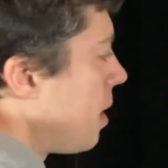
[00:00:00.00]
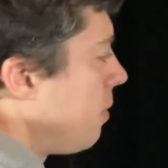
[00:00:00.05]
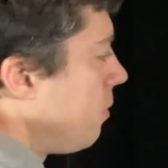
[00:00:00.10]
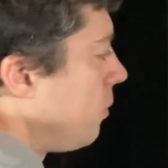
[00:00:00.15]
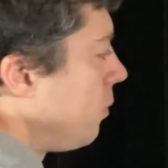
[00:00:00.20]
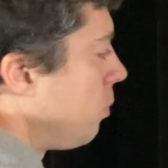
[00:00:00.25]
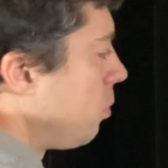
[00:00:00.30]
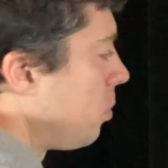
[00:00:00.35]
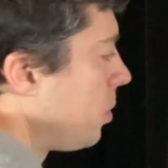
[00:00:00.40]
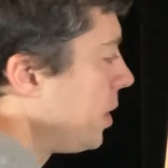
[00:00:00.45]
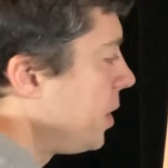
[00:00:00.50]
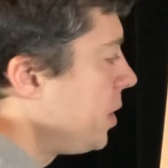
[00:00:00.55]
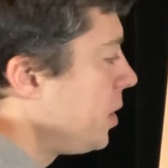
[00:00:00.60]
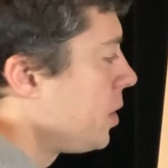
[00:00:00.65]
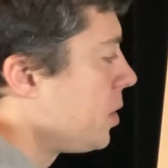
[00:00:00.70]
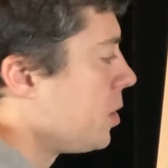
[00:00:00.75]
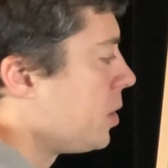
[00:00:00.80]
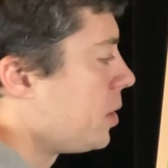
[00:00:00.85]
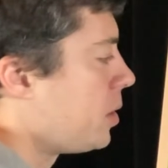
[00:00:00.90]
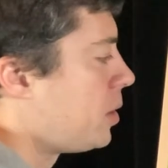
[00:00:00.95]
of really
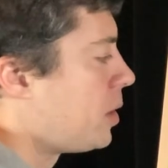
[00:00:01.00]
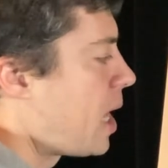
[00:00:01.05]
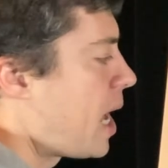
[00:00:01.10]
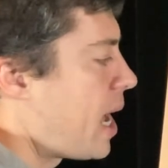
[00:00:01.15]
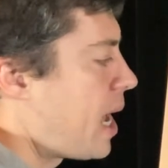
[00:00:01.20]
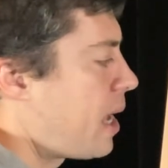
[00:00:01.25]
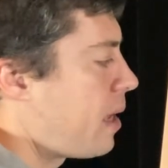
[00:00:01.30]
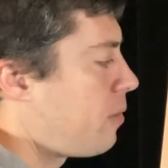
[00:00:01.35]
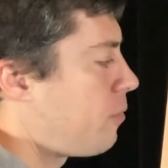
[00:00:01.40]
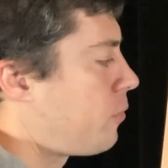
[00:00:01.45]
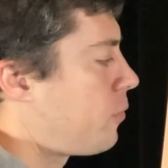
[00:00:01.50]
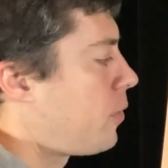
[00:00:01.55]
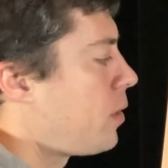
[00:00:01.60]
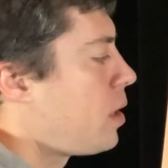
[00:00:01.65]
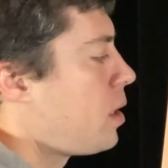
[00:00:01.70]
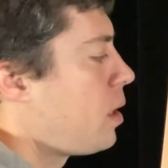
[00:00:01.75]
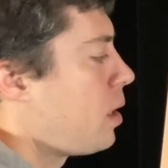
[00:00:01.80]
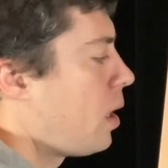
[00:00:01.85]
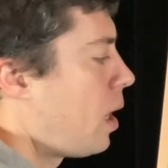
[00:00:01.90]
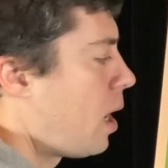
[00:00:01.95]
good live
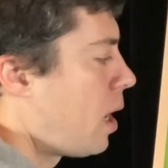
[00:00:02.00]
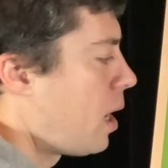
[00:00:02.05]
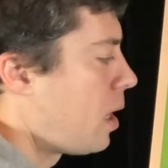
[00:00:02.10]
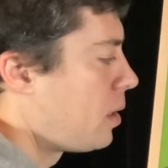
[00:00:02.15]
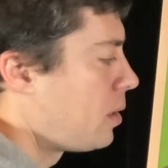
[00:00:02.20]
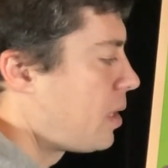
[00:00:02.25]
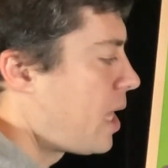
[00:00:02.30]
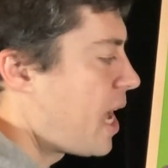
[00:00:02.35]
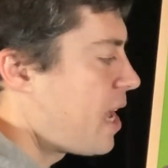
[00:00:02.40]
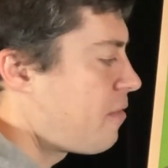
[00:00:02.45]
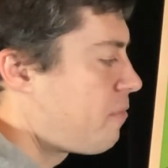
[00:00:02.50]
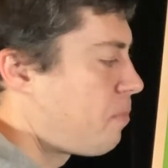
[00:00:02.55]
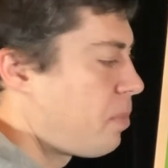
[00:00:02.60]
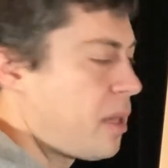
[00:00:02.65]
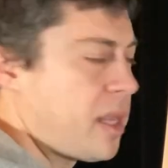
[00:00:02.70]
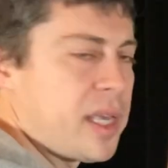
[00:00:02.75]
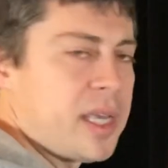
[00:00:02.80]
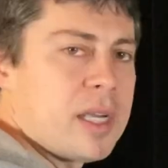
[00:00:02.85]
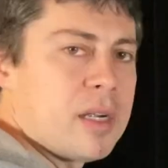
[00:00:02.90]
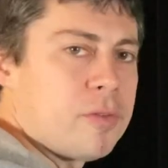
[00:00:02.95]

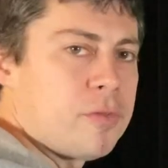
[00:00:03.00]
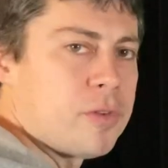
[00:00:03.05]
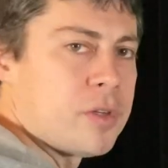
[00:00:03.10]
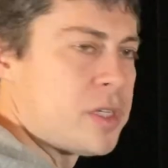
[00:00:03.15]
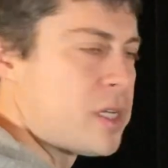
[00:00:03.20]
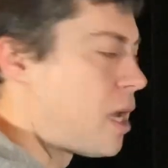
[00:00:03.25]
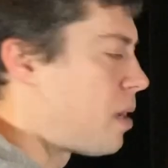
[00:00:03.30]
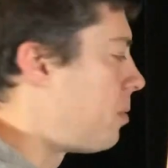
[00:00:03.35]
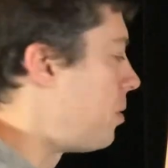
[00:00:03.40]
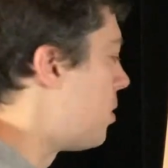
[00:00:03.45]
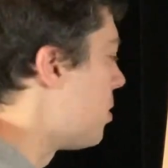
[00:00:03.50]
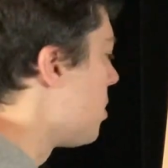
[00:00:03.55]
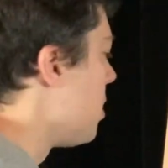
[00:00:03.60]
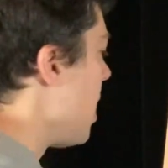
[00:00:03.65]
play here for doubles.